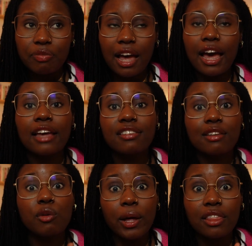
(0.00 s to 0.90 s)
I
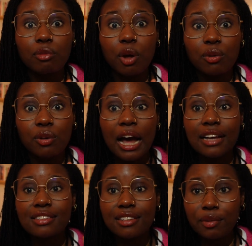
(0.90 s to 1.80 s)
still wear them though.
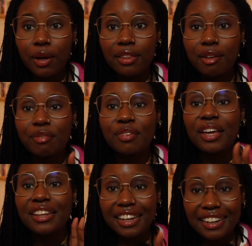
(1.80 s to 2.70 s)
I still wear them.
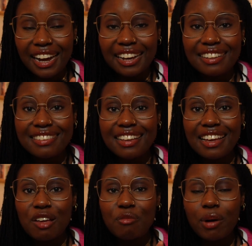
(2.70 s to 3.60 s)
They're nice,
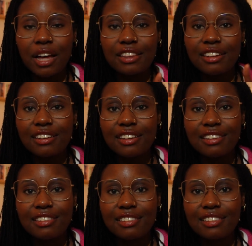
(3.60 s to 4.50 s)
but
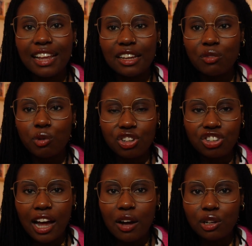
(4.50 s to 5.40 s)
this like
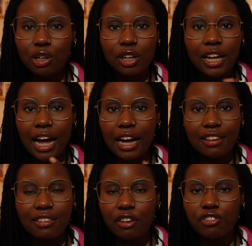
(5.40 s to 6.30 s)
washed out look
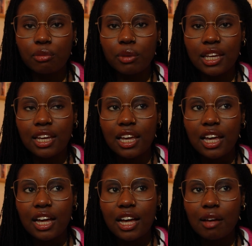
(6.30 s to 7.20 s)
is not for me.
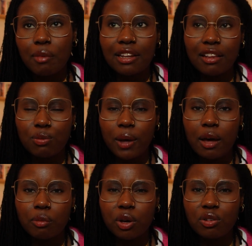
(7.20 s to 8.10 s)
And that's
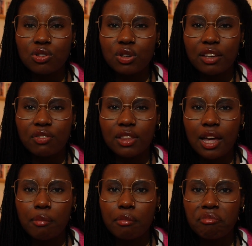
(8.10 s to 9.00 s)
why I'm going to give
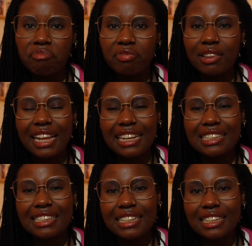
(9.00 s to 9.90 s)
them like
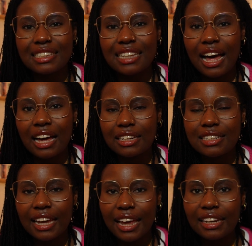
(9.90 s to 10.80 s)
a 6 out of
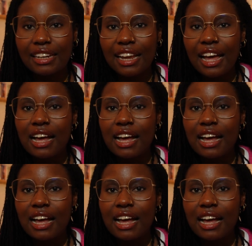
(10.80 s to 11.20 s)
10.